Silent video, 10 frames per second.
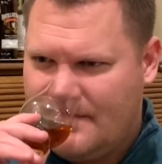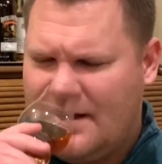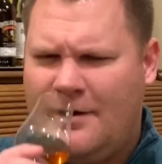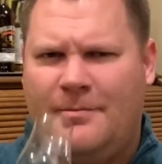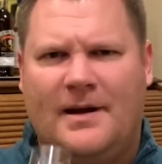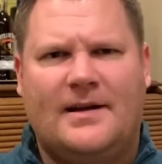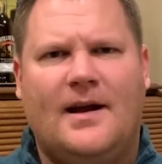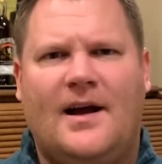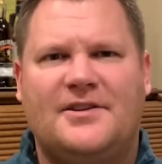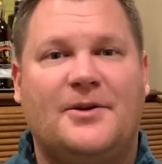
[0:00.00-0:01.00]
Oh my
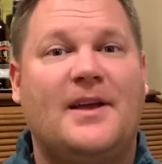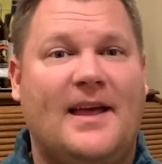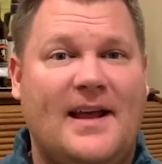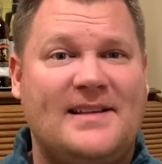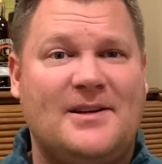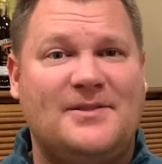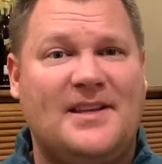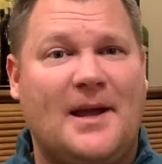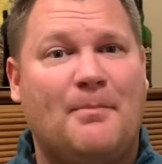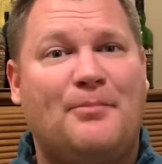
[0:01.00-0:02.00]
gosh. So again, as I was
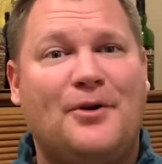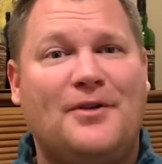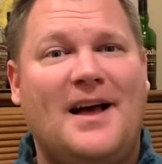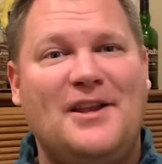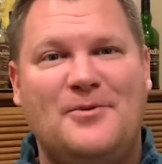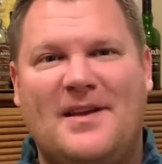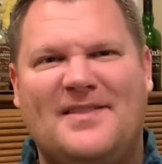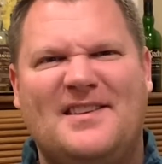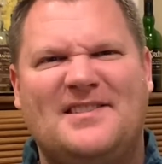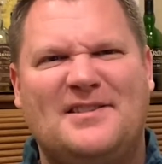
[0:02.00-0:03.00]
saying, Bruichladdich, you get
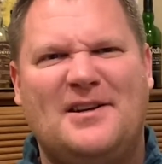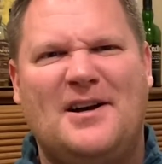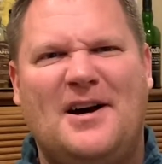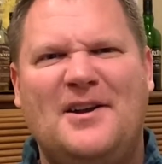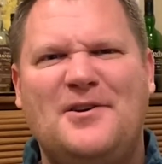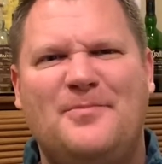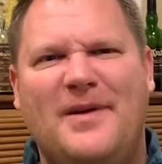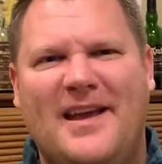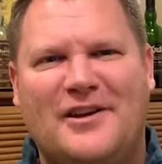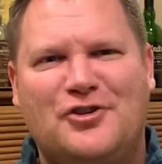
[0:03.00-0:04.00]
this
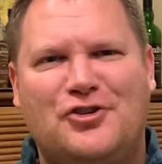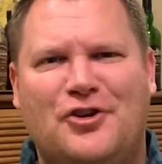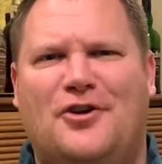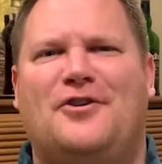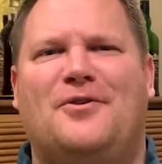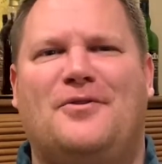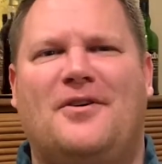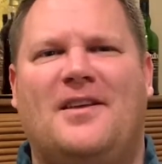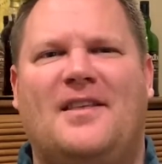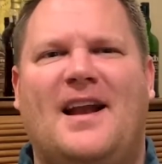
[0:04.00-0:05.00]
underbaked sugar dough
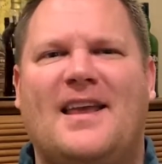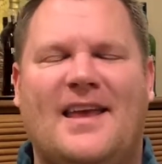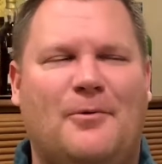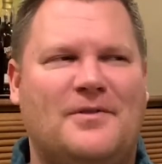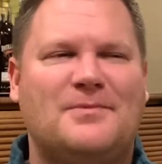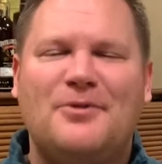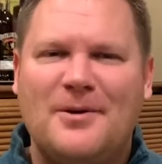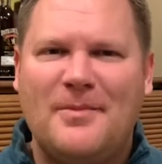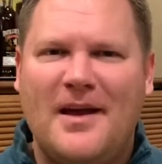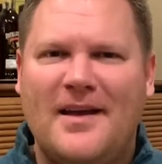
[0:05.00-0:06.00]
cookie that I get with
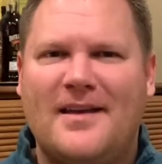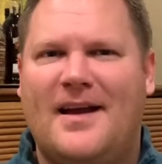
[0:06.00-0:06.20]
Springbank.